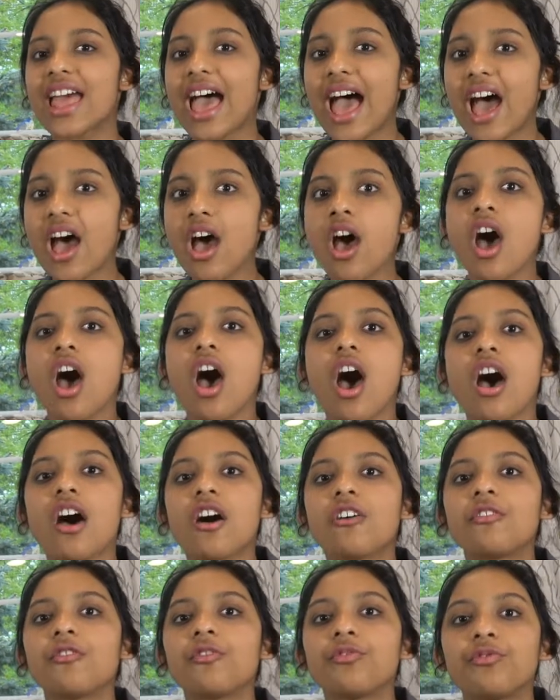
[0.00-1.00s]
that
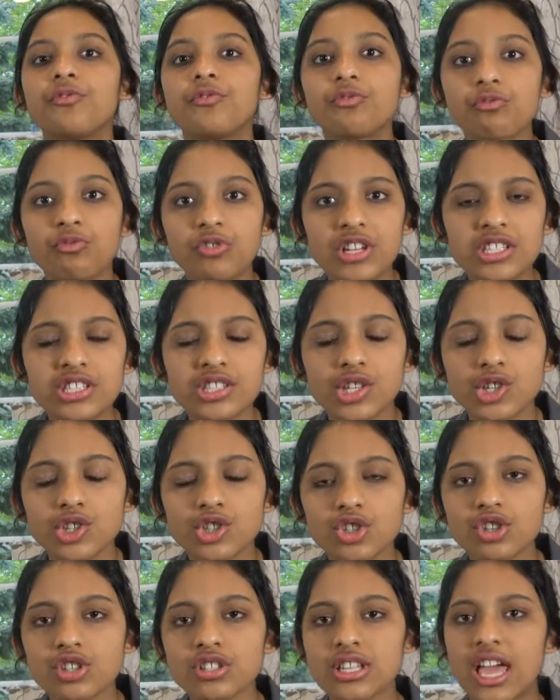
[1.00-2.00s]
of
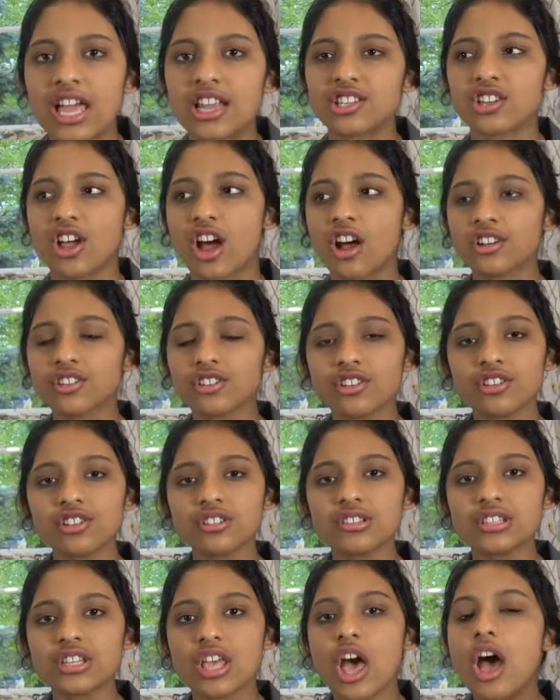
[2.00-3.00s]
researchers and
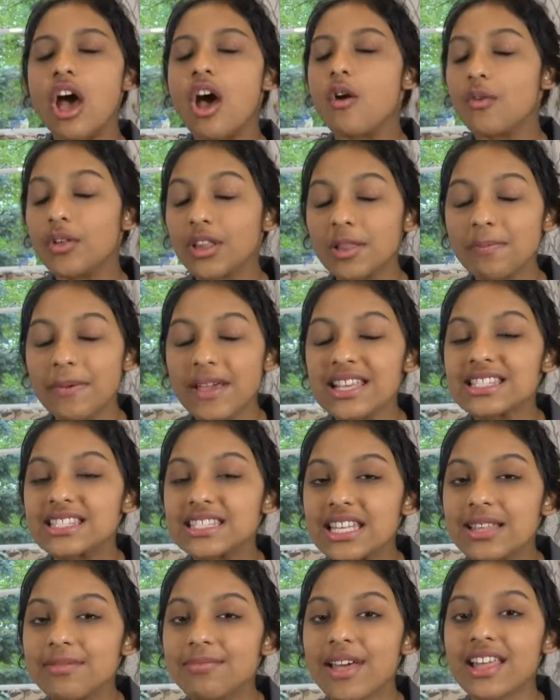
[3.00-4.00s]
doctors? Well, it may
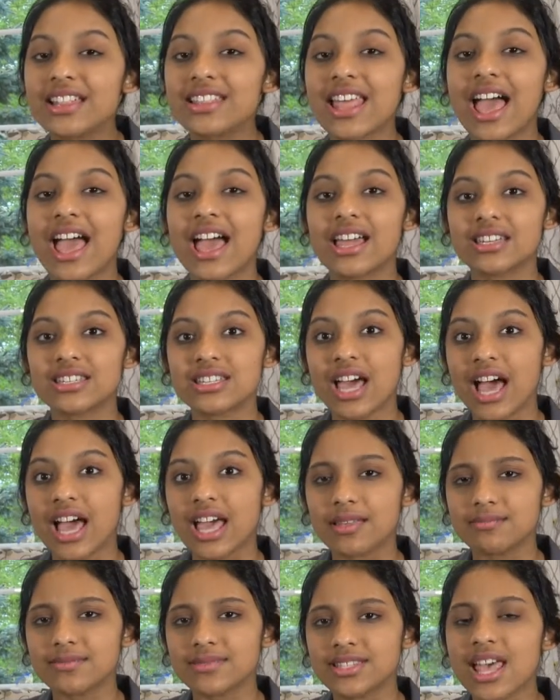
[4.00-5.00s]
seem like that at
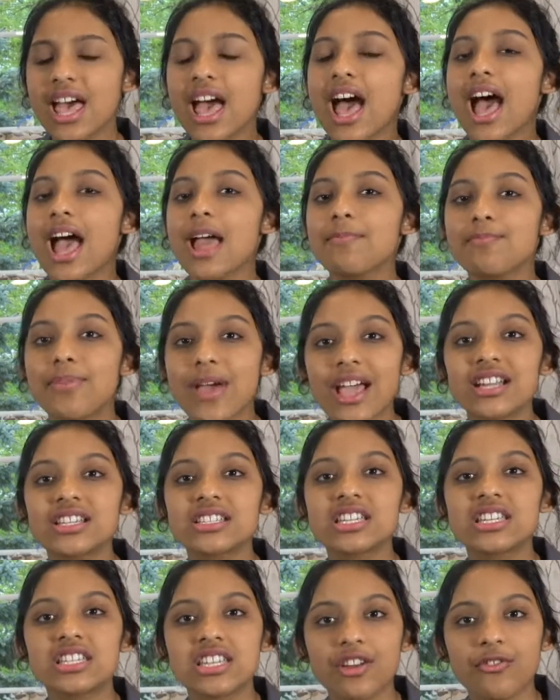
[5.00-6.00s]
times. I beg
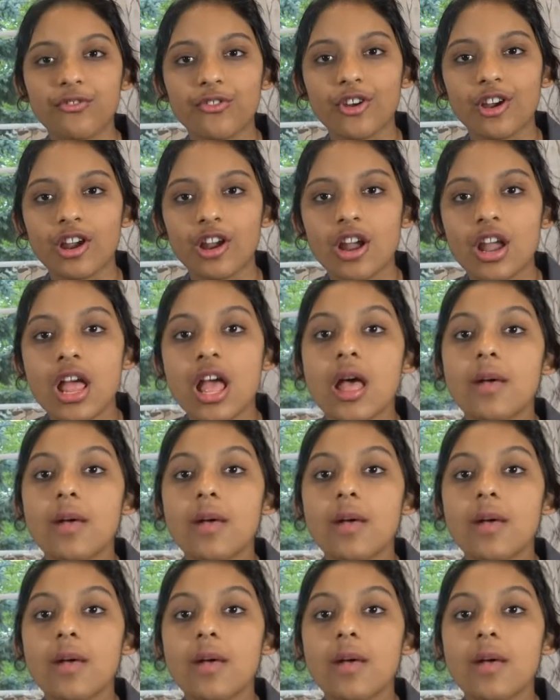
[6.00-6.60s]
to differ.